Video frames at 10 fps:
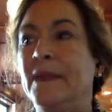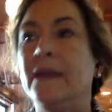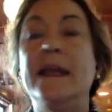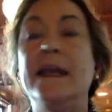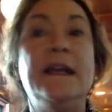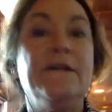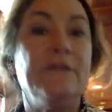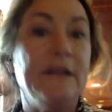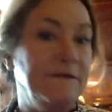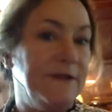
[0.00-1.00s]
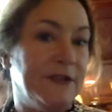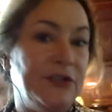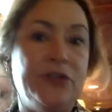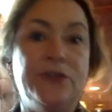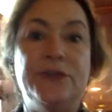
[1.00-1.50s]
The lighting, light
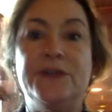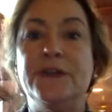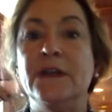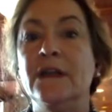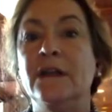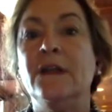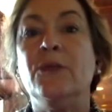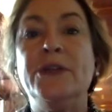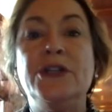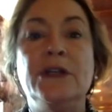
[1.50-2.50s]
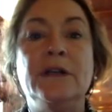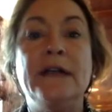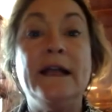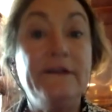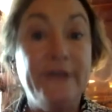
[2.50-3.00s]
fixtures, the original
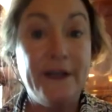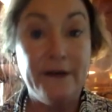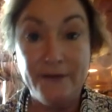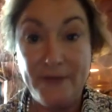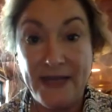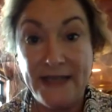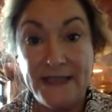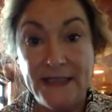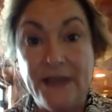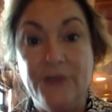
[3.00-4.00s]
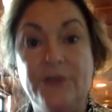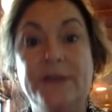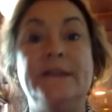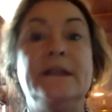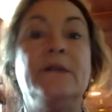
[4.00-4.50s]
elevator from the 1800s,